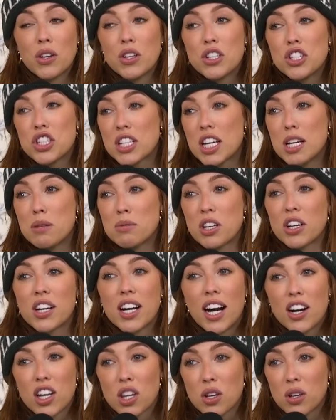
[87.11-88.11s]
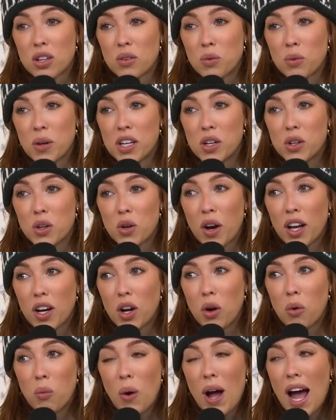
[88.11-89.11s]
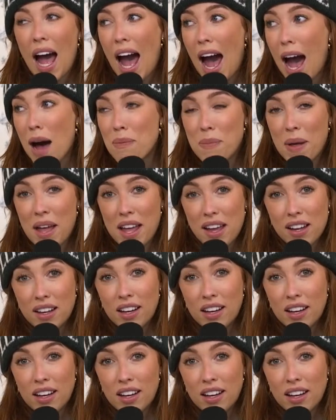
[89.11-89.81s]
Lola just keeps looking out of the window going, what happened?